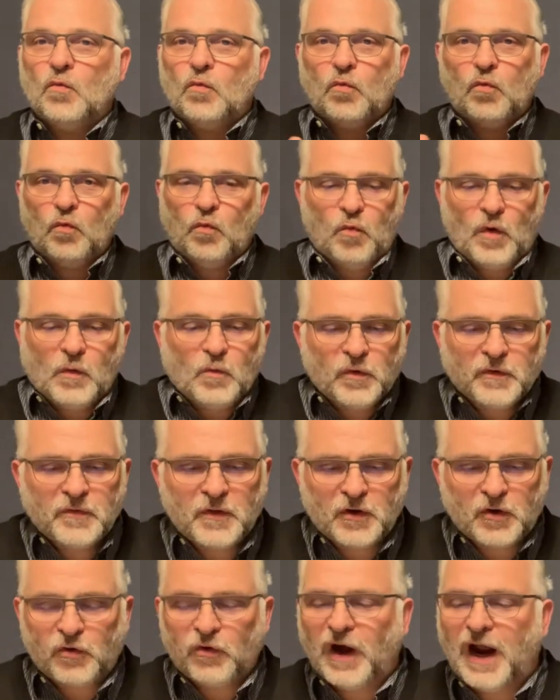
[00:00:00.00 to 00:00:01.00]
what were
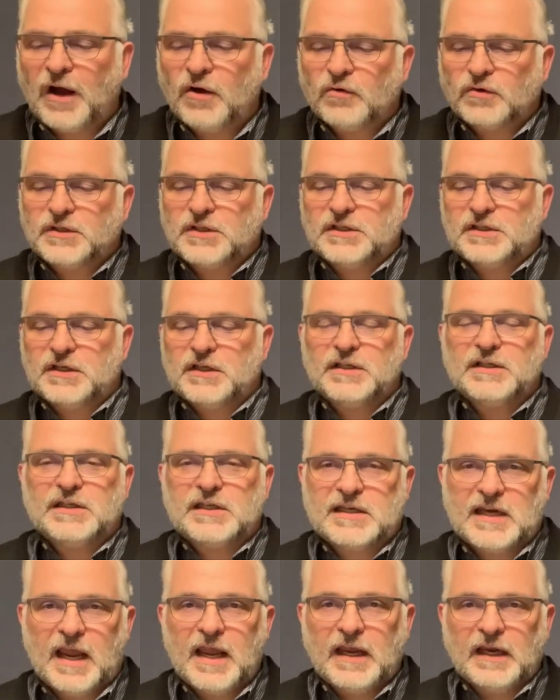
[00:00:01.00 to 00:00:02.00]
the crowds
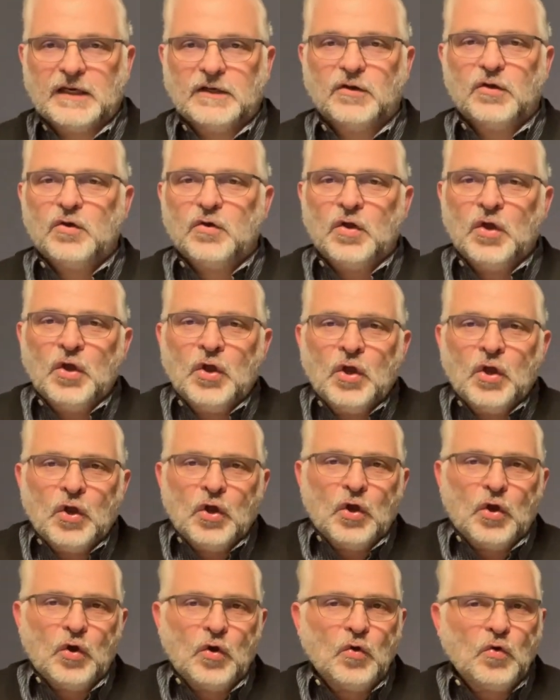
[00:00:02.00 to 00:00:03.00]
saying?
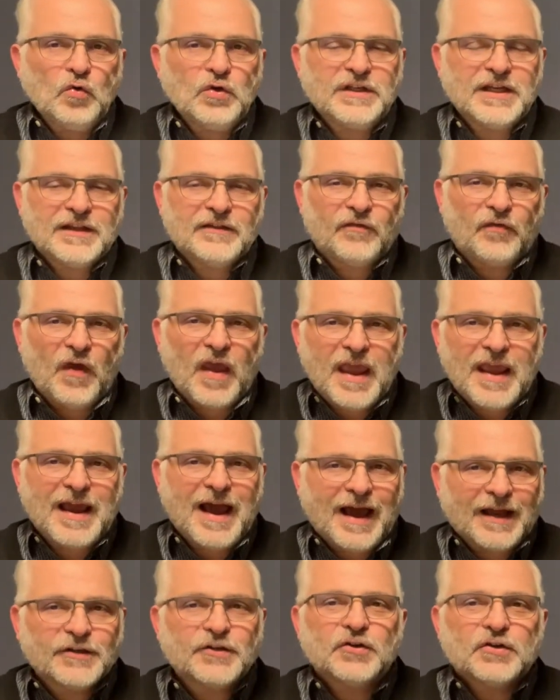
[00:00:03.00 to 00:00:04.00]
Who did they
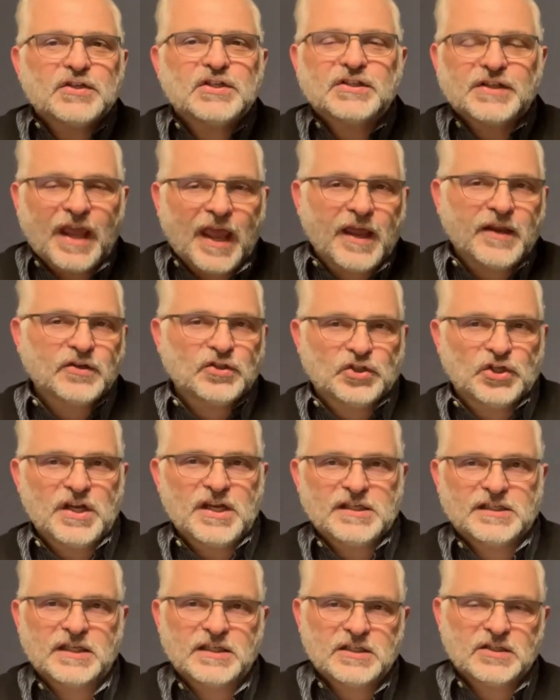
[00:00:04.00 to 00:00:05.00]
understand
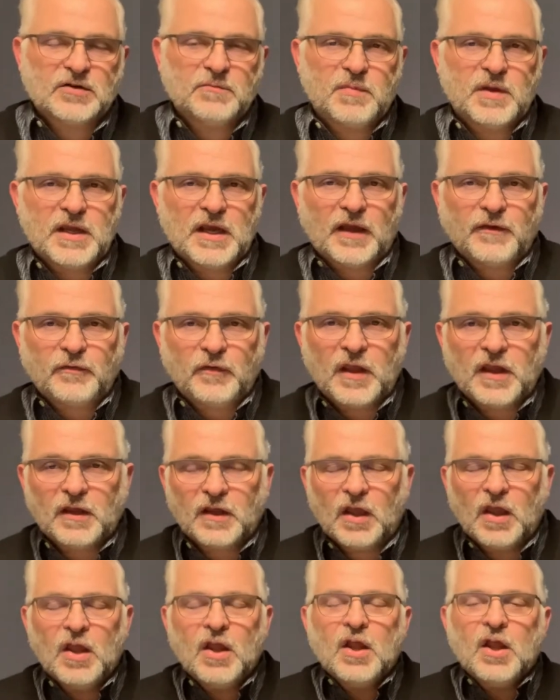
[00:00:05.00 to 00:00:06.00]
Jesus to be? I
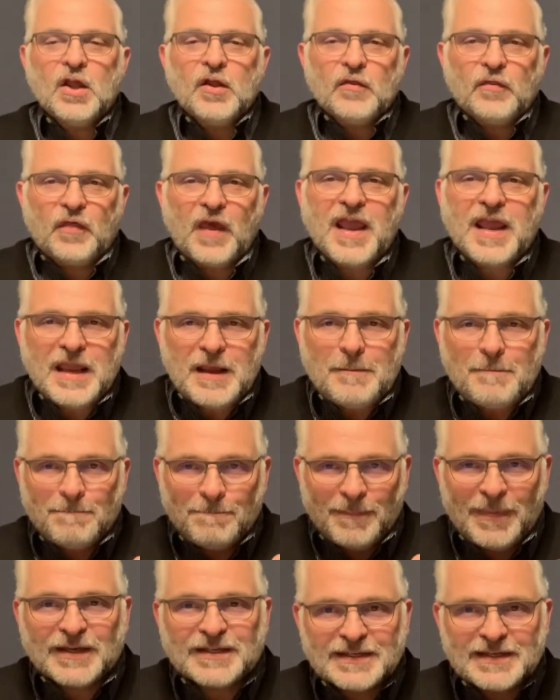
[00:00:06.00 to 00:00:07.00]
think they
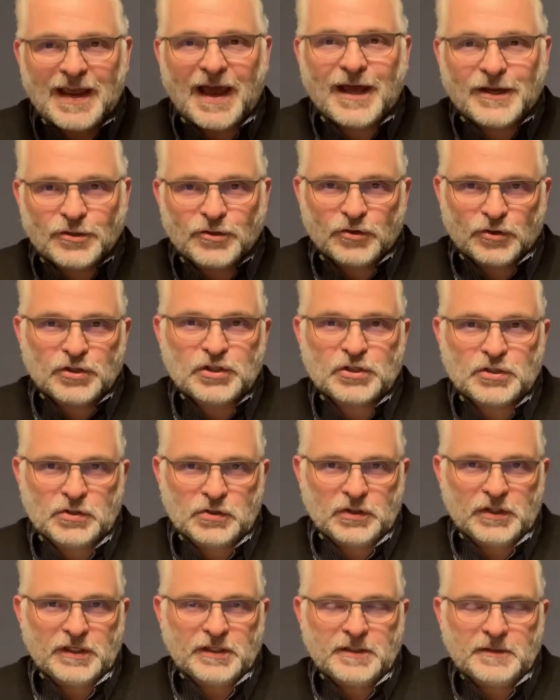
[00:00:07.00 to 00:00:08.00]

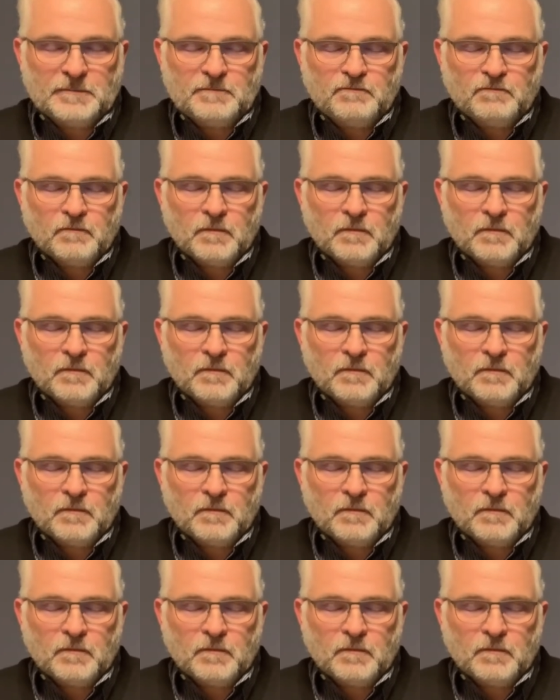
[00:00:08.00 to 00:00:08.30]
misunderstood.